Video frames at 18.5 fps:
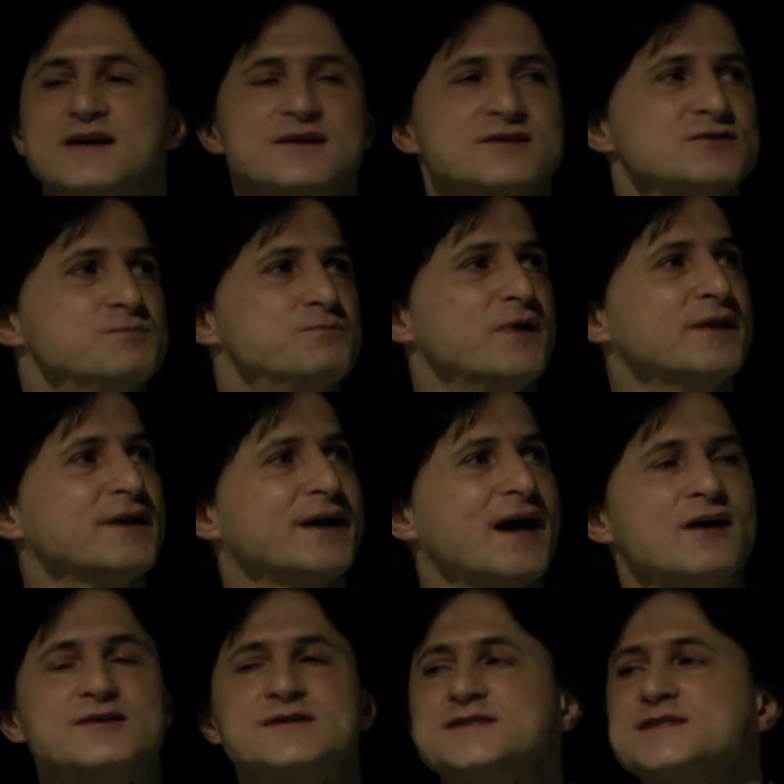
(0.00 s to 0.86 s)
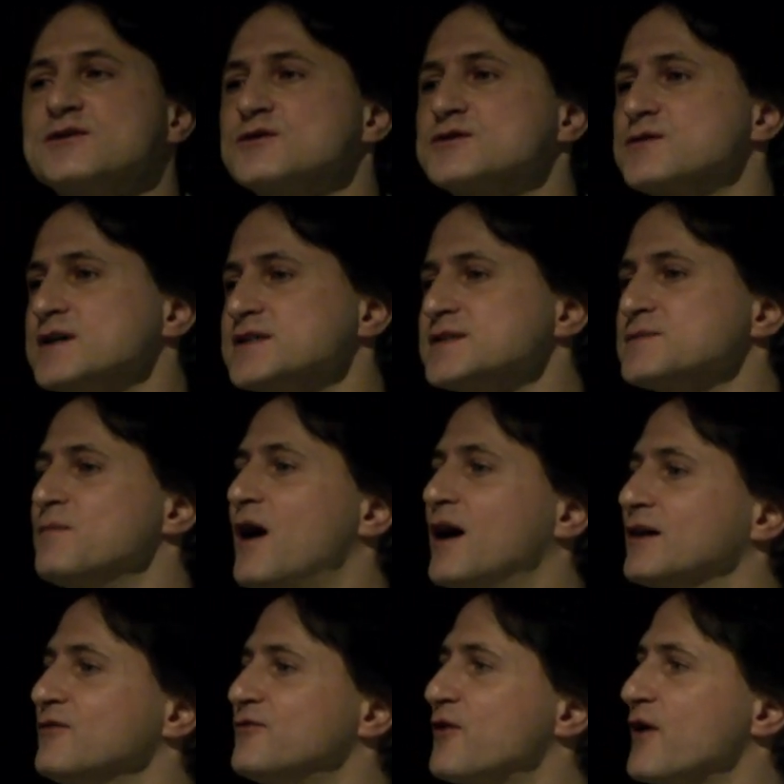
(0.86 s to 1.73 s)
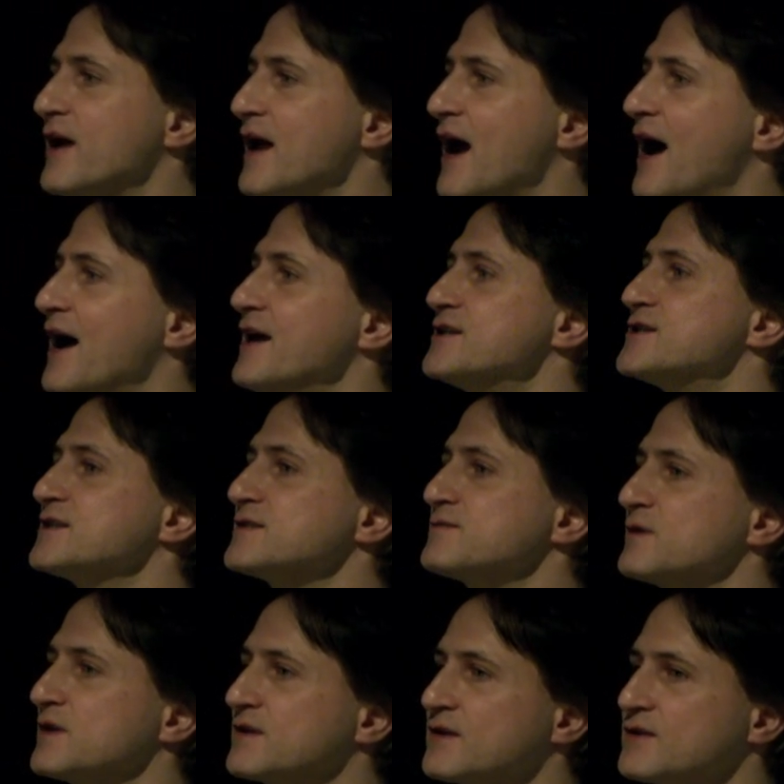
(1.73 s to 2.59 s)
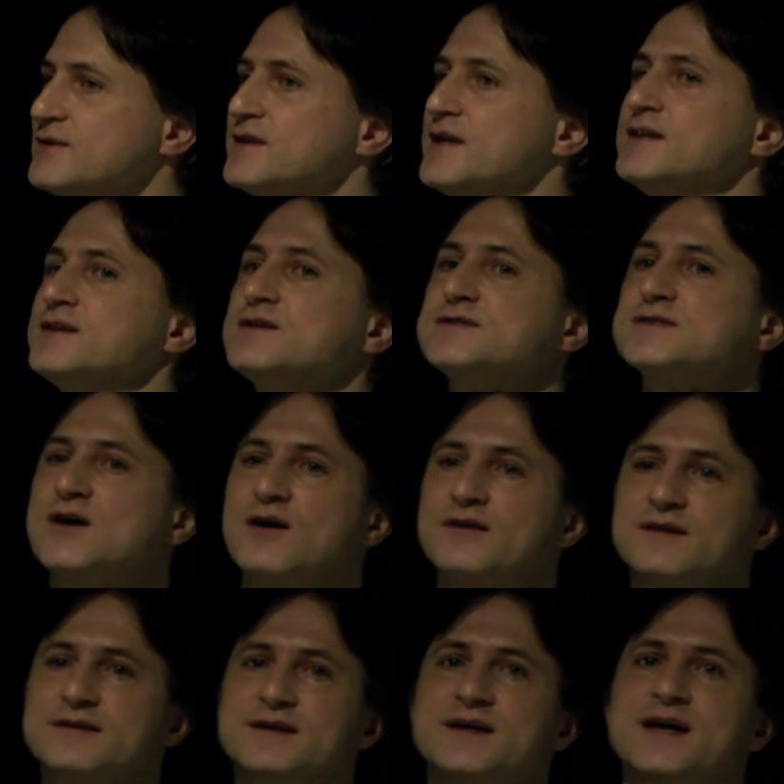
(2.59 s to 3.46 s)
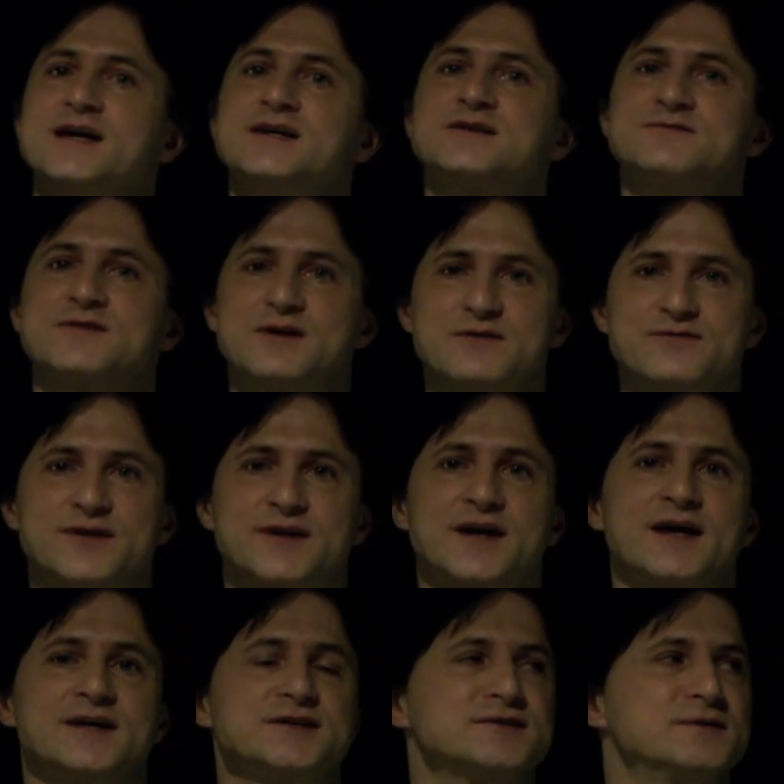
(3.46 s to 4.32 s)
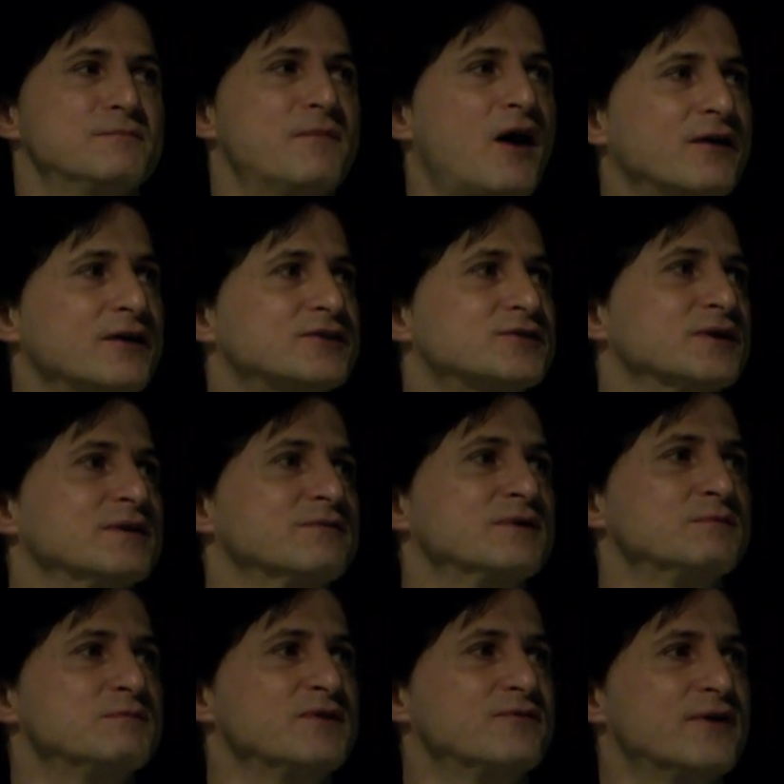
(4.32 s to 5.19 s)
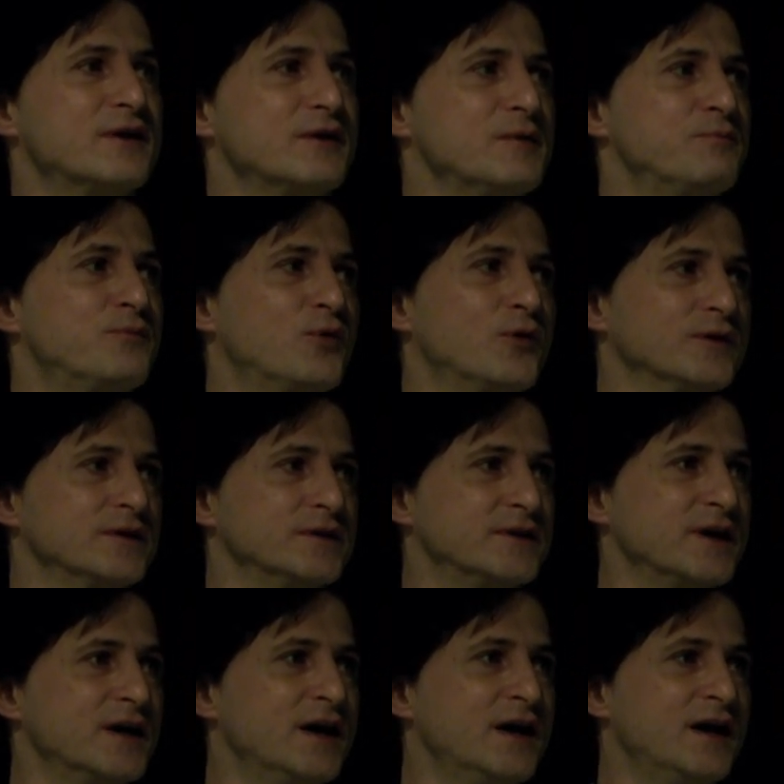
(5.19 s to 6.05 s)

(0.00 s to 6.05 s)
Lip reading: So building out a zero trust model for AI agents with continuous authentication, verification, monitoring will be very important.